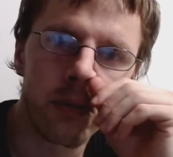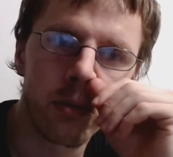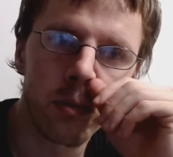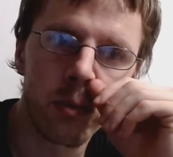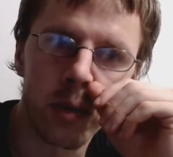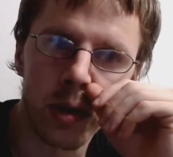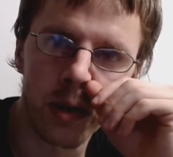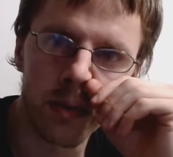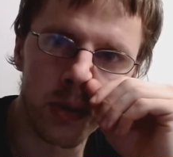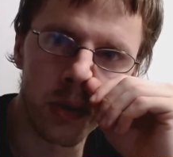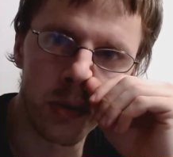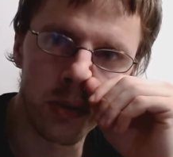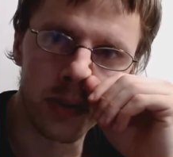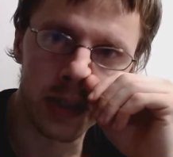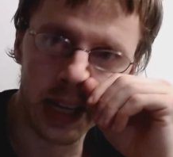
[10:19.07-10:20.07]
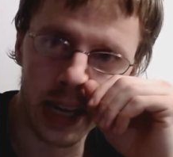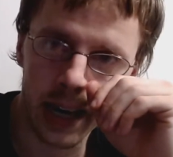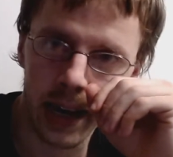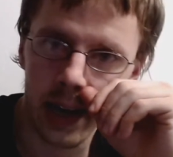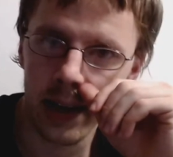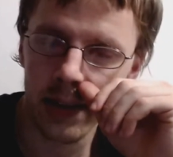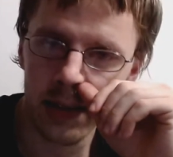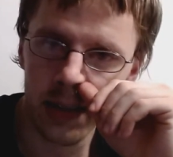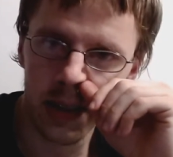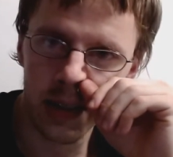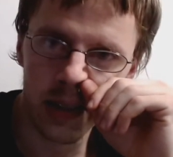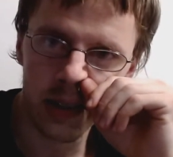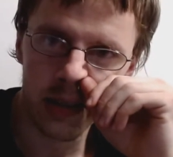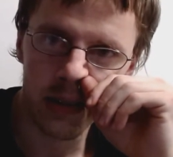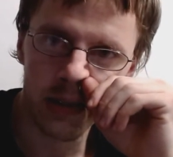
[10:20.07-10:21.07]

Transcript: one of those tags on it,